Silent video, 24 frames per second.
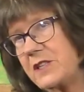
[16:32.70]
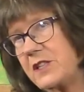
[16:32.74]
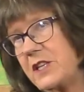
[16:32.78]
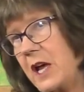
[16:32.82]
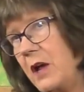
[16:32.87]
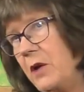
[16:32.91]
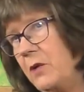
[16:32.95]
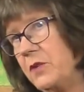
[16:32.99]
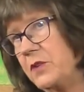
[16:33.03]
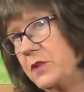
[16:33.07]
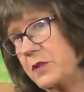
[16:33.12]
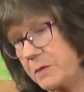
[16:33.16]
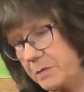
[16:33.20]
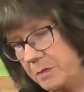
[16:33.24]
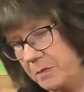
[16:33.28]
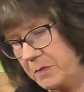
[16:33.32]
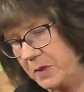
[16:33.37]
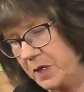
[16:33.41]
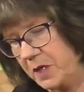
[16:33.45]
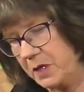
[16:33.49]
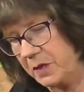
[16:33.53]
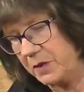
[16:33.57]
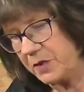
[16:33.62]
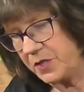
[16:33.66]
sounds
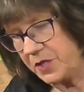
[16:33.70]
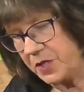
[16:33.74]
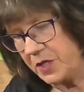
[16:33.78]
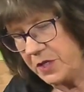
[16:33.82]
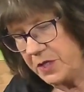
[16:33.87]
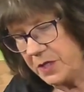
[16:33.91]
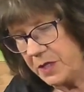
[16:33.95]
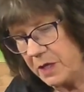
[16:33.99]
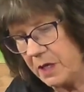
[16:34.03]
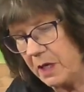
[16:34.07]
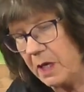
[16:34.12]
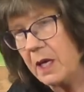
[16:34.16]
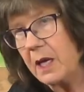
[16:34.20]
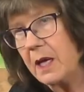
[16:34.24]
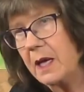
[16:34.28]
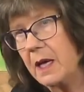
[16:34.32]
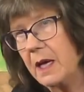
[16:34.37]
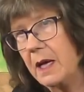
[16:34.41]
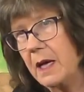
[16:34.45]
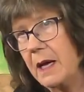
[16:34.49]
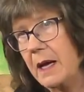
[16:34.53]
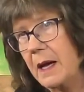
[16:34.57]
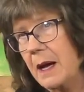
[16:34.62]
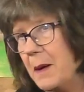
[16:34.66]
consistent,
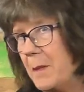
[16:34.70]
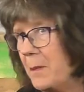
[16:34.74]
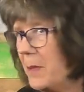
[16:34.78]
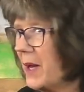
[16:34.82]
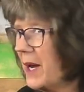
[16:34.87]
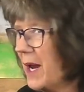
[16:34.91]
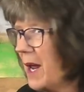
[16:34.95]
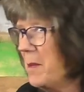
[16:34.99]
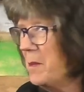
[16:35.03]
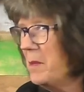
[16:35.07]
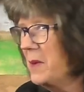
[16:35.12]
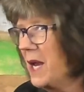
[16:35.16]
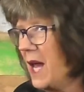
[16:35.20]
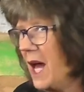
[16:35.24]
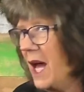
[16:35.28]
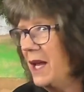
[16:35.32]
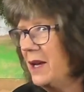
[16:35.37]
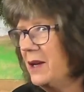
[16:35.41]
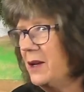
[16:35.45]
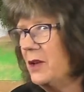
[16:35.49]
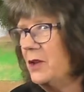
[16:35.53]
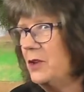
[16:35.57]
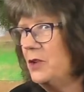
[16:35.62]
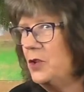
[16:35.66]
but I'm
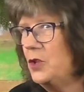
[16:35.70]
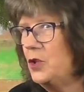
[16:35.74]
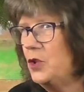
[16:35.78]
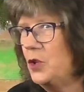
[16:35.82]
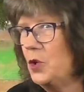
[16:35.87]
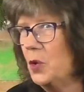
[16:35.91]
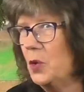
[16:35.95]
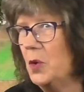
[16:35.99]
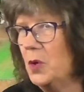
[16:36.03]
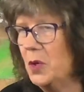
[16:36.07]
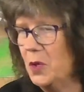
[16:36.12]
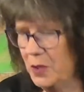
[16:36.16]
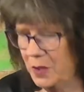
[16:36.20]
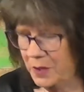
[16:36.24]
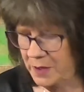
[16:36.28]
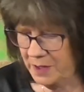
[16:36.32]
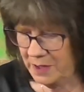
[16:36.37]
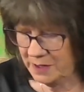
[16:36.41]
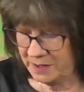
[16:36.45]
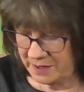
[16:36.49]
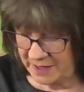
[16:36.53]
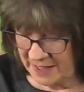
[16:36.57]
not sure that